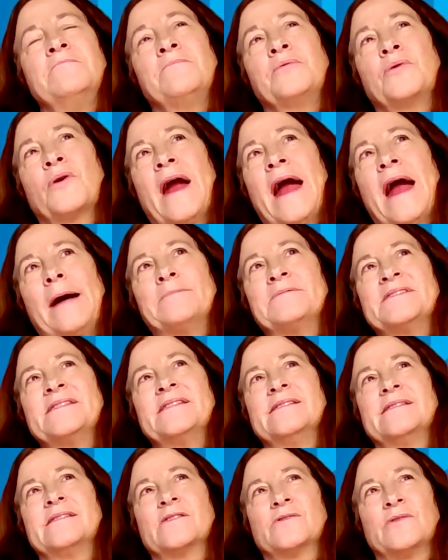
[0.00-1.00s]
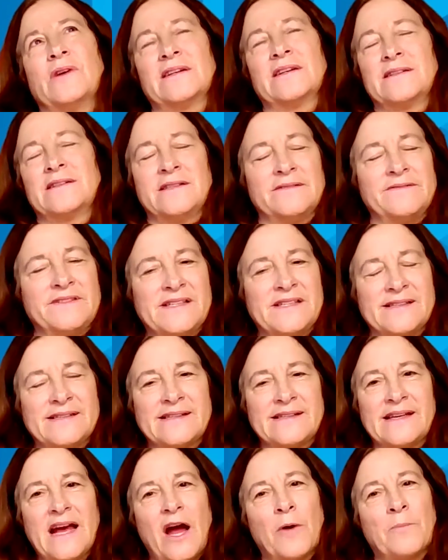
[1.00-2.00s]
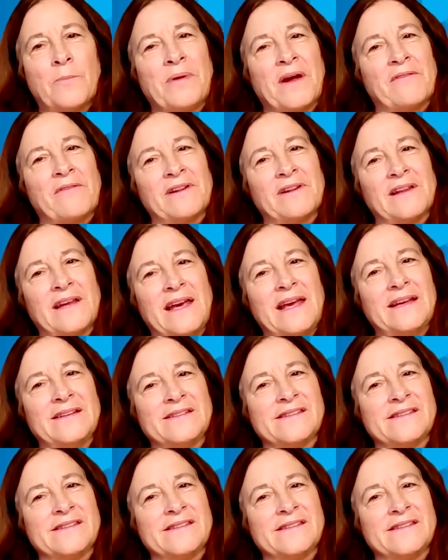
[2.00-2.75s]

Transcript: perhaps instructive to see how Beverly